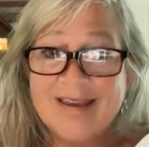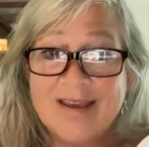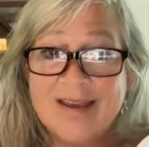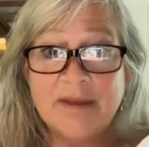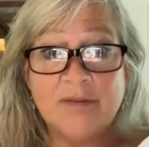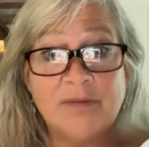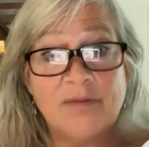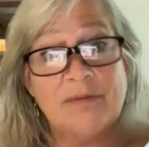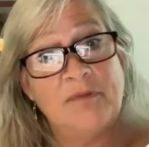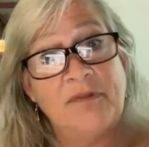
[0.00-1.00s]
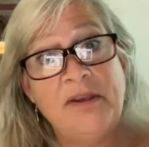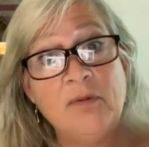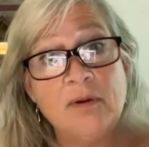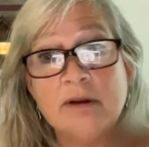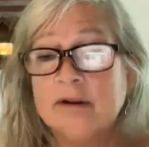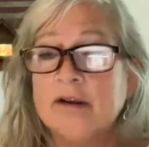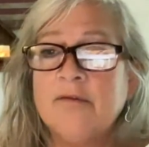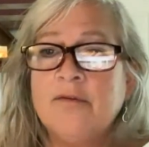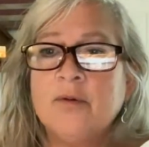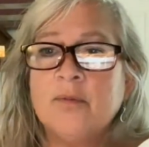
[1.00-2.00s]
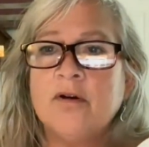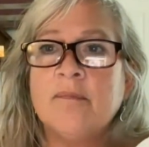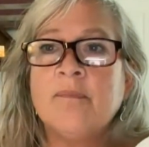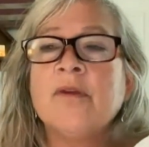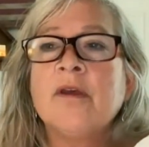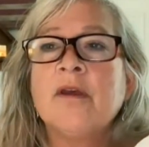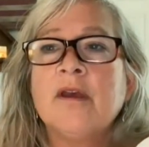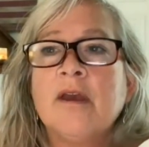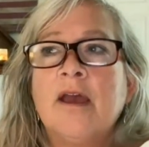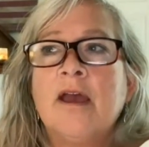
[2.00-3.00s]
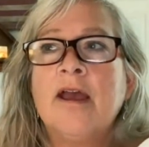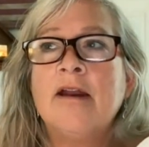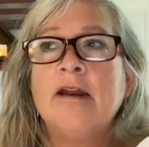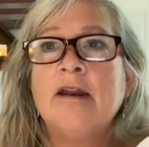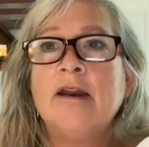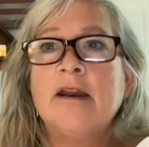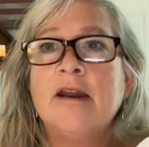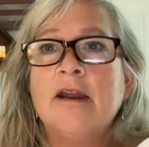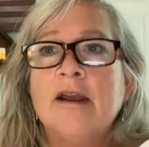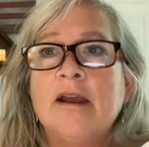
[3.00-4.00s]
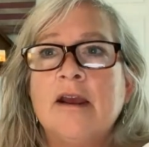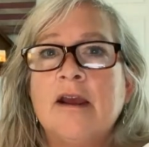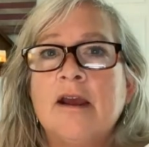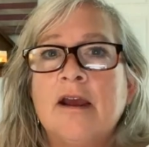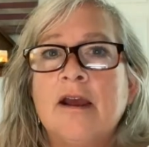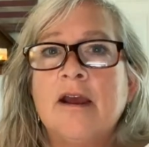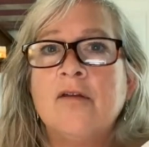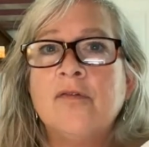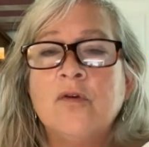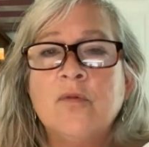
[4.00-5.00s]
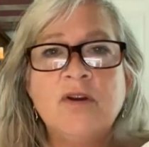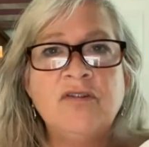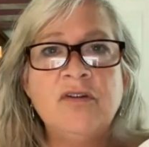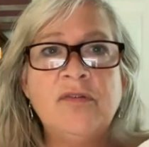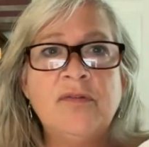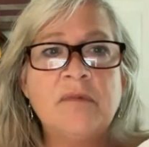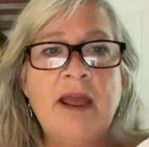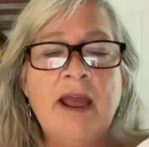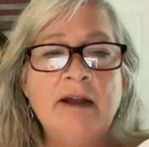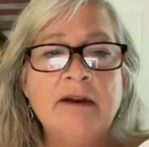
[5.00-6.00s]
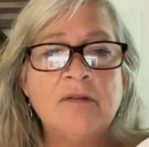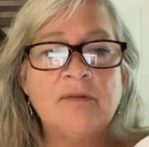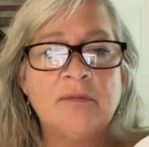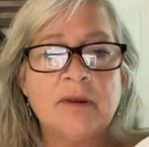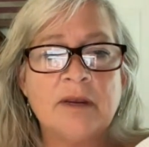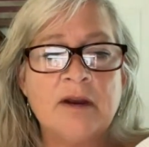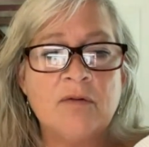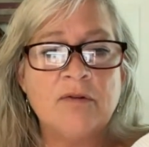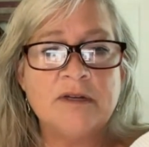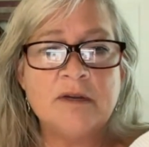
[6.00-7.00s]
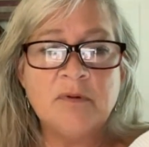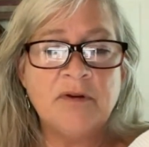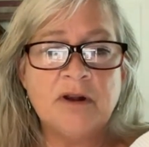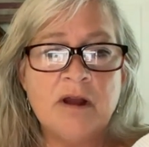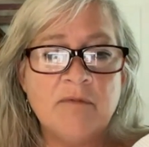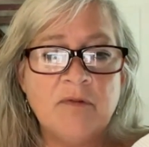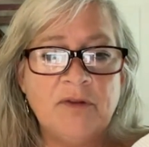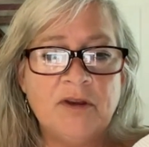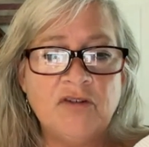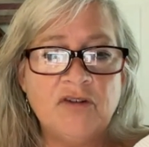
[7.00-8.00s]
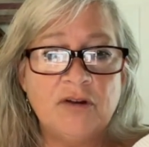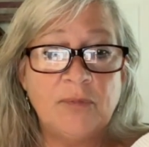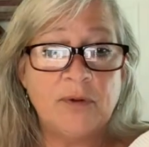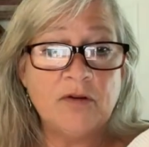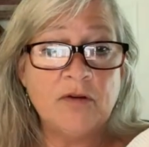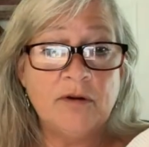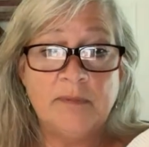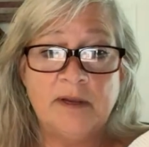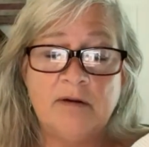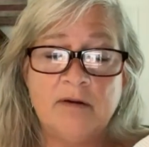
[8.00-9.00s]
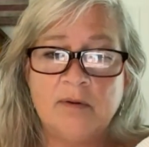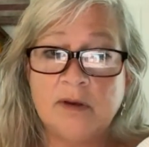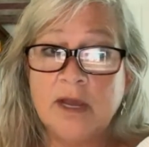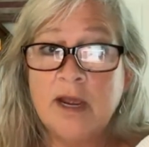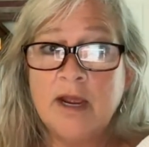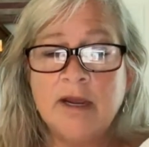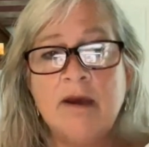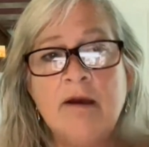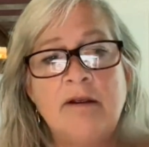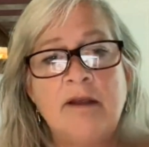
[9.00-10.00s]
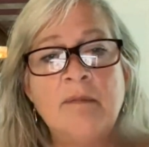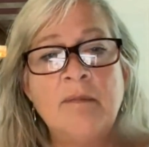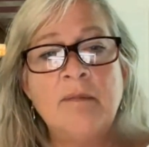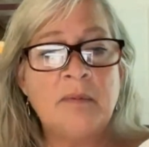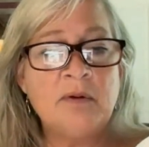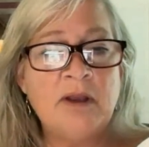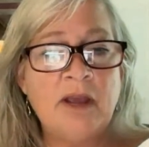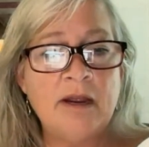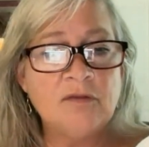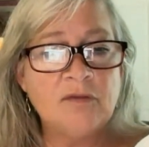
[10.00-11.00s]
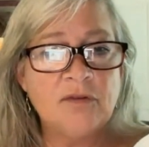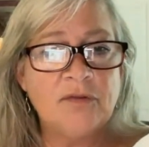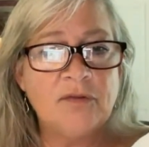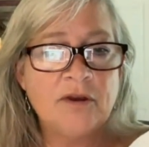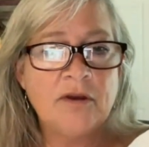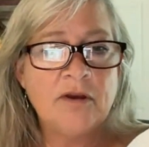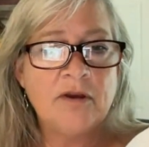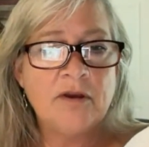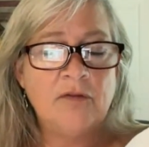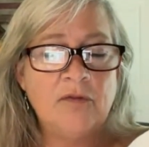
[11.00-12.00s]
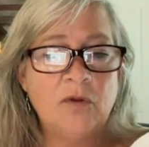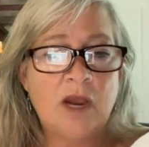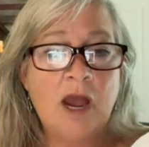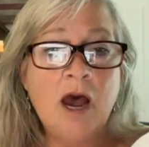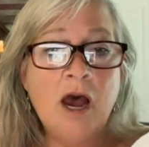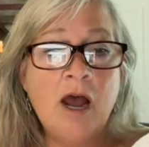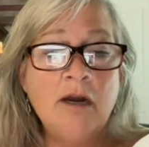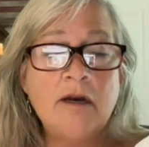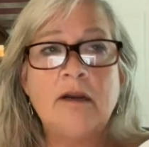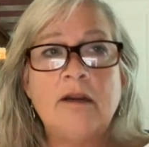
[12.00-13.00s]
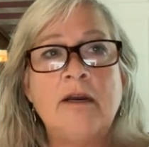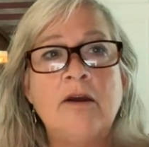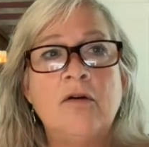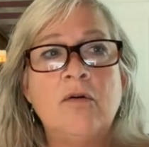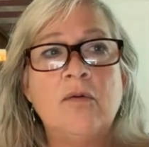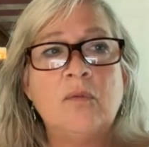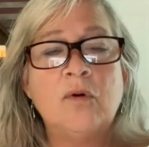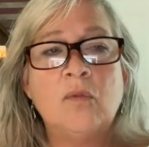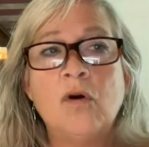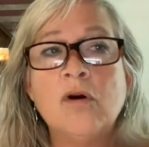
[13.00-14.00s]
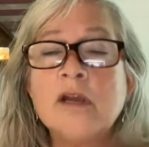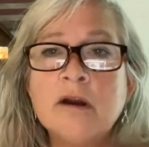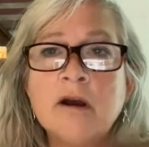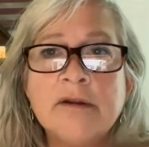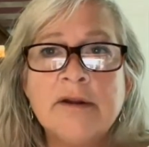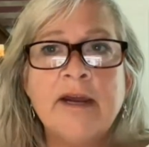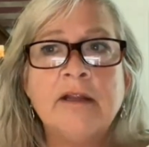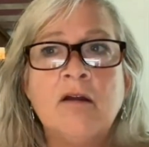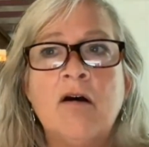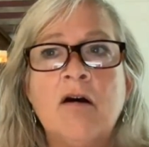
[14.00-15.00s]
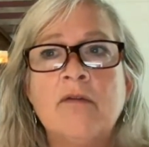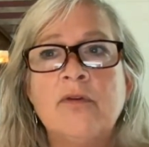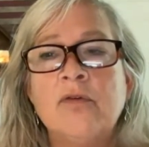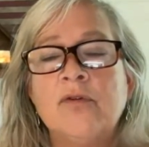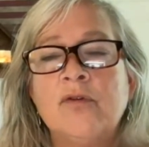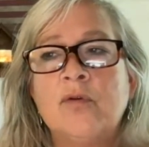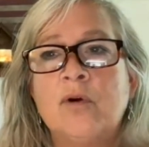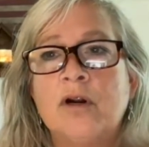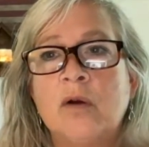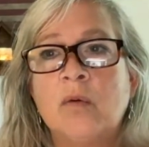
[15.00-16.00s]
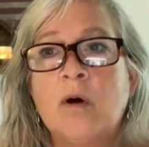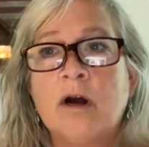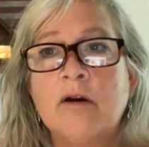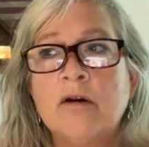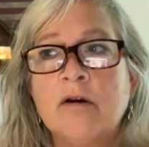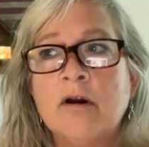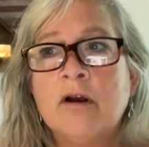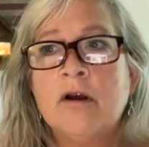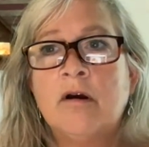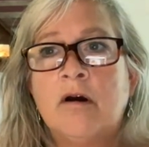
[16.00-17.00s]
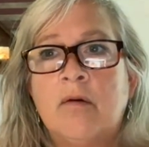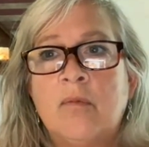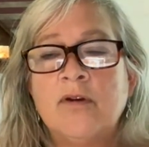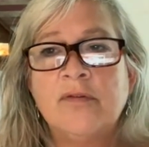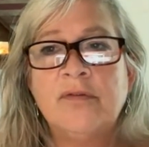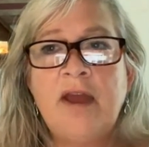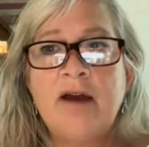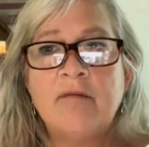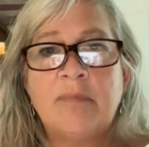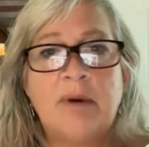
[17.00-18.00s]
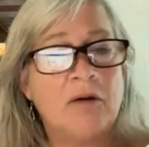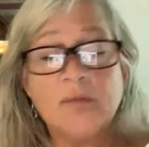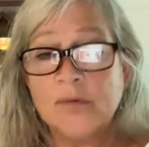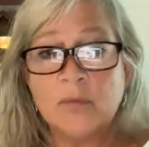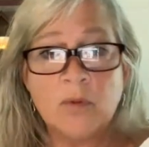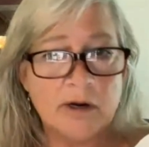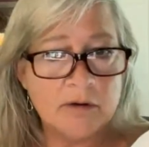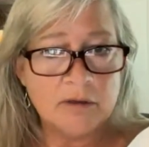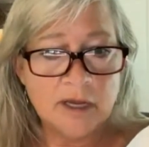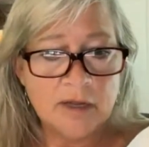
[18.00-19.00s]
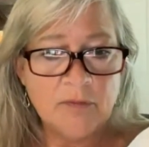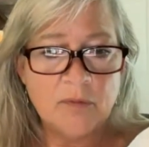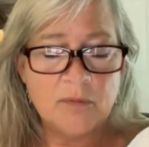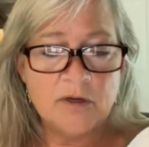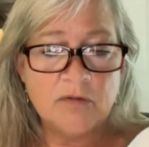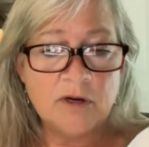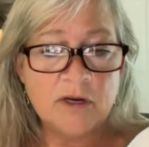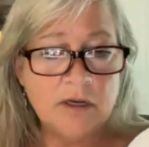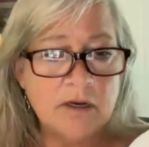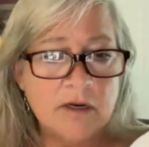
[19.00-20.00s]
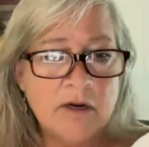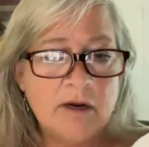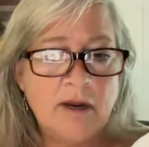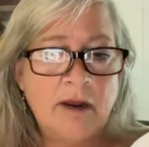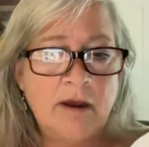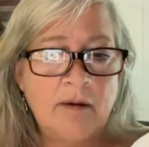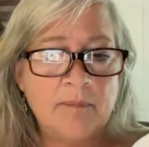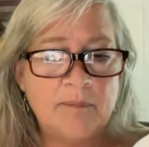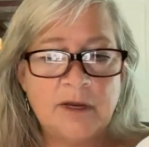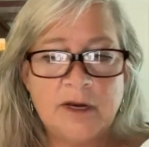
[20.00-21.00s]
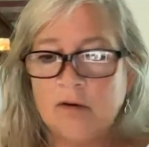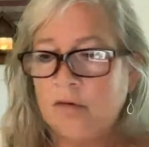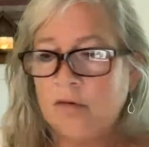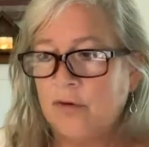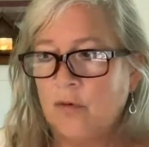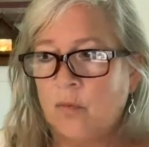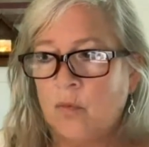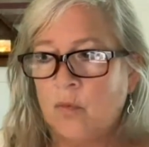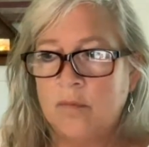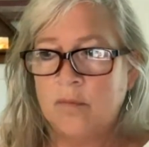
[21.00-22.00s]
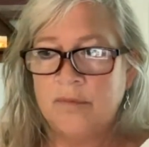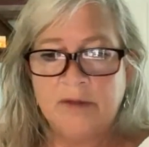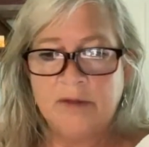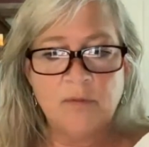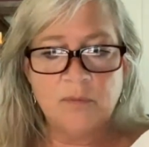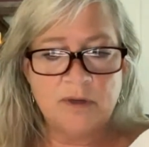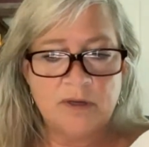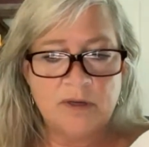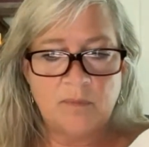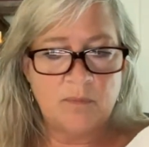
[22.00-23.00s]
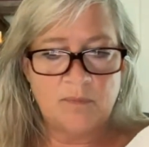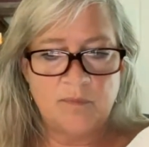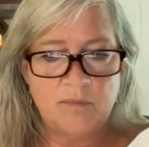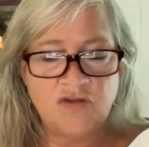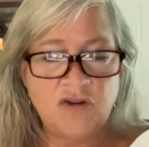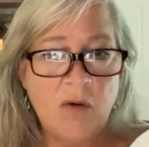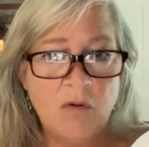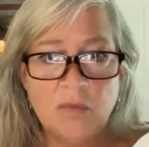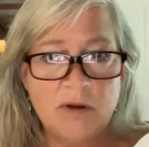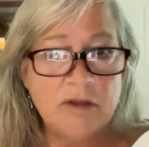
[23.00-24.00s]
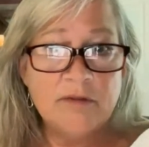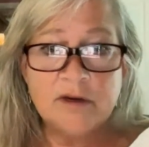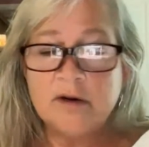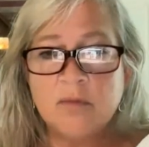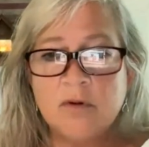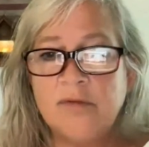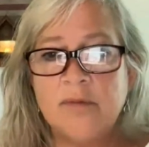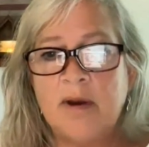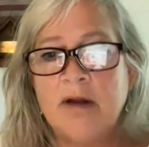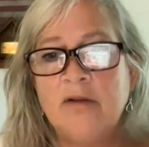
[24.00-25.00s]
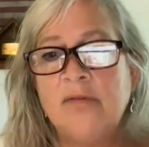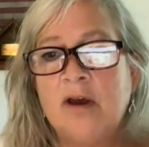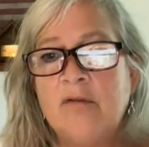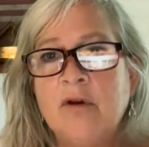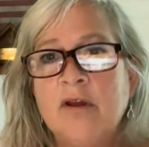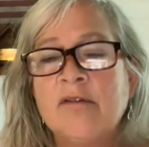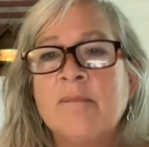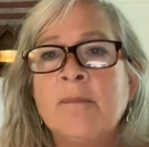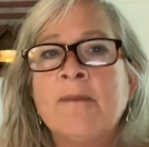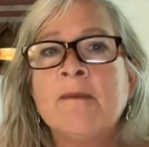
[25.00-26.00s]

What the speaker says: keep things secret, if you will. And so we just had as, deep of a conversation as we could. I'm like, are you okay? Yeah, Mom, I'm okay. It's really hot. We're working all night long. There's no running water. We just have bottles of water. That's what we drink. They're warm. That's what we shower with, rinse our bodies off with.